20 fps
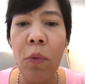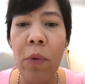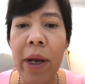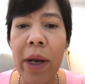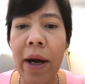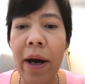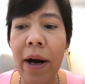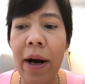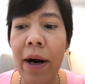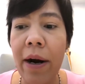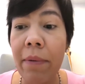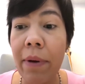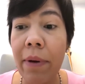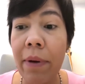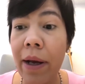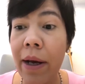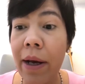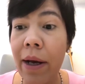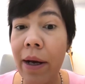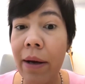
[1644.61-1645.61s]
we are
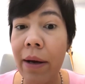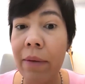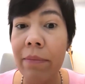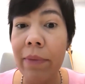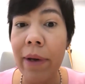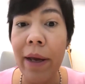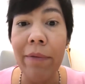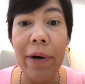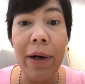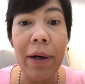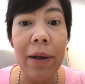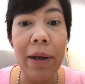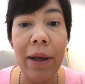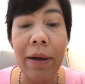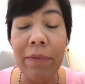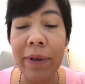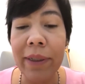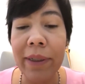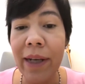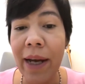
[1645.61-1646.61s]
um, every
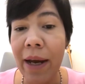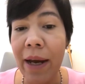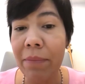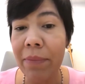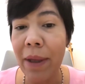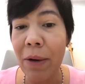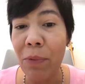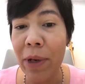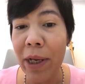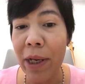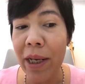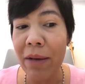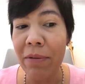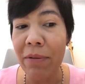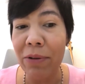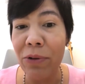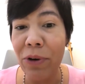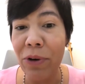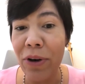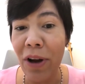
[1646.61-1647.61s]
every time that
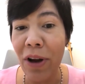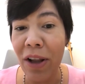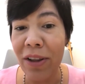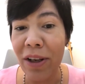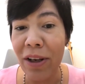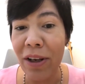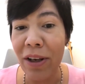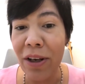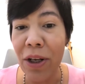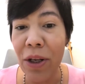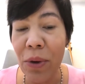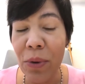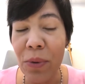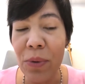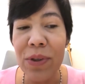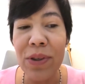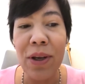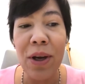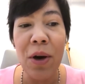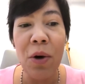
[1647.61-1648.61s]
we turn on the
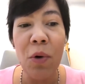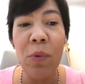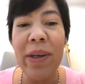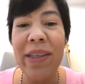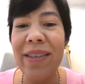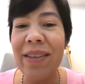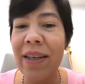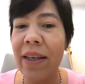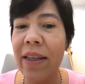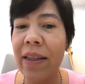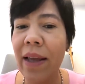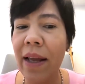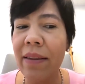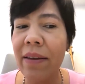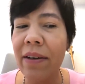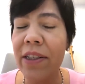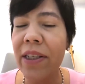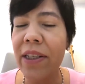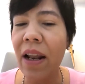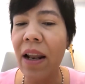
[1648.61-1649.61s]
news we see that
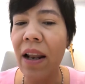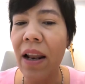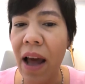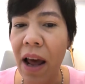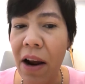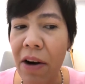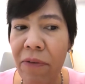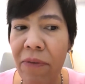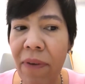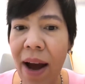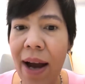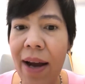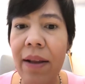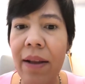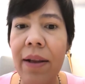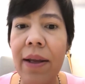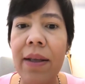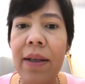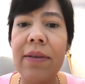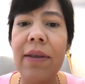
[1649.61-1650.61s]
there's a lot of
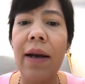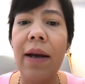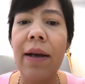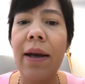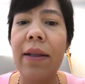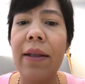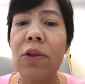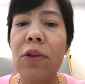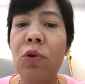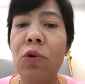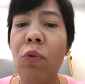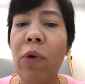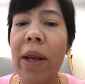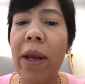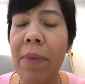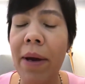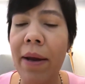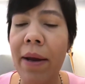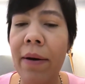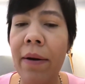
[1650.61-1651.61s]
violence against
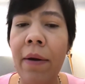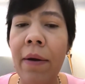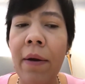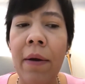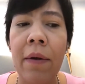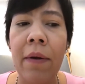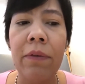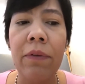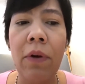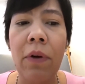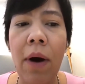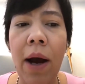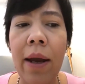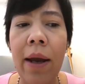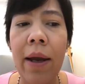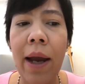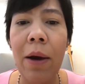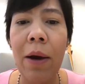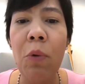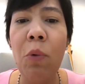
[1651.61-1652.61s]
women so
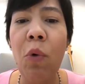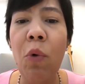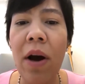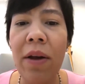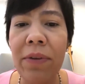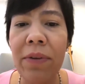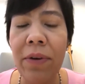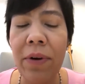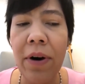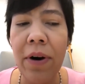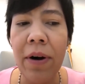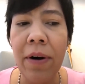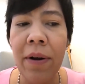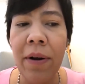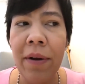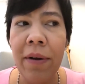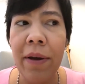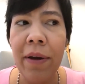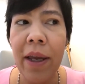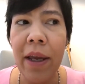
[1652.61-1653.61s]
i, I wonder
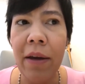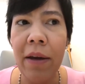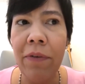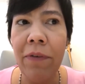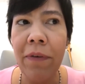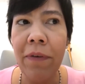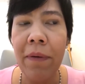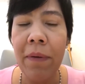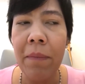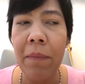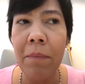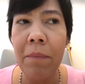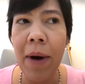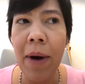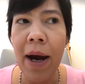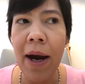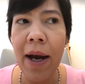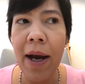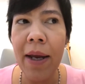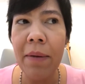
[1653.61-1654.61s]
if
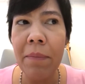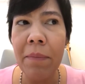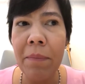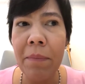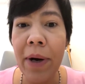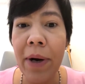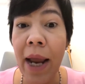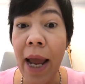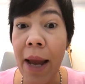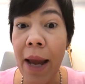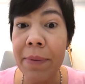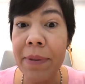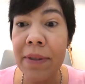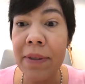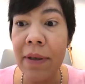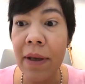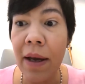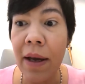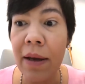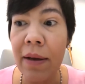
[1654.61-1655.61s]
by
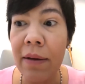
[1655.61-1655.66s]
perhaps